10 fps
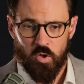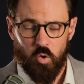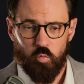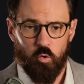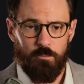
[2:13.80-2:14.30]

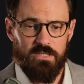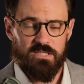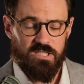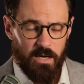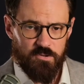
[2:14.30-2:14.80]
will be
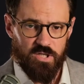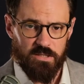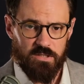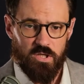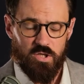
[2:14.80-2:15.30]

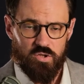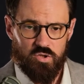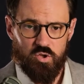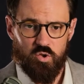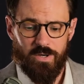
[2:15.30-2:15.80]
subject
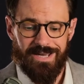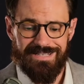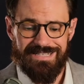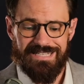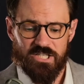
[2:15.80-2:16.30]
to an
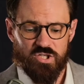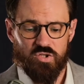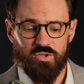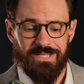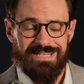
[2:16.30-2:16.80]

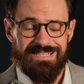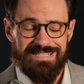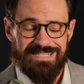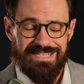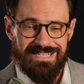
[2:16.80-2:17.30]
additional
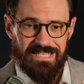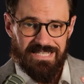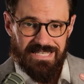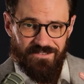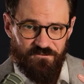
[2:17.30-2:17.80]

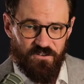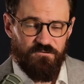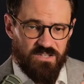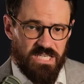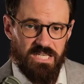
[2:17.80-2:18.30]

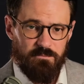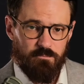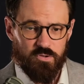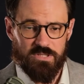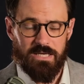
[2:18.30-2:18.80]

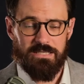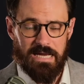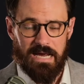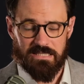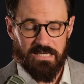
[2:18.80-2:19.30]
15%
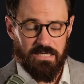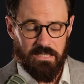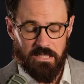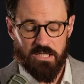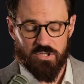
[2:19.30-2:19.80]
tax, not an
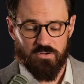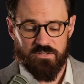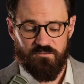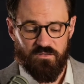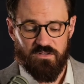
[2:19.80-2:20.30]
additional
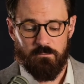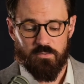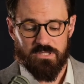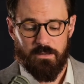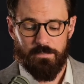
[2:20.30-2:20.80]

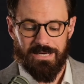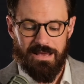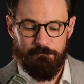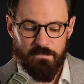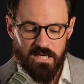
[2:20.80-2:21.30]
15%, but a
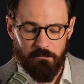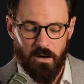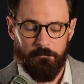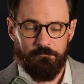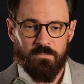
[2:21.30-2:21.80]

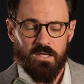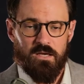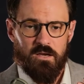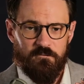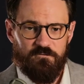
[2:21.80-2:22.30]
minimum
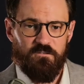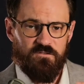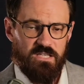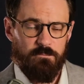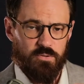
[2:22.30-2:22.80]

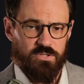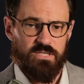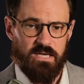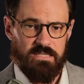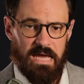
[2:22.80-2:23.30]

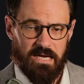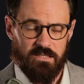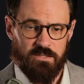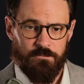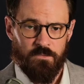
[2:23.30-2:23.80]
15%
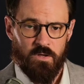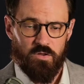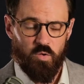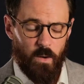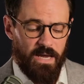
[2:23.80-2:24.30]
tax.
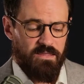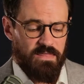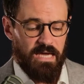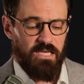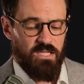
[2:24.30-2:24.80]
The way that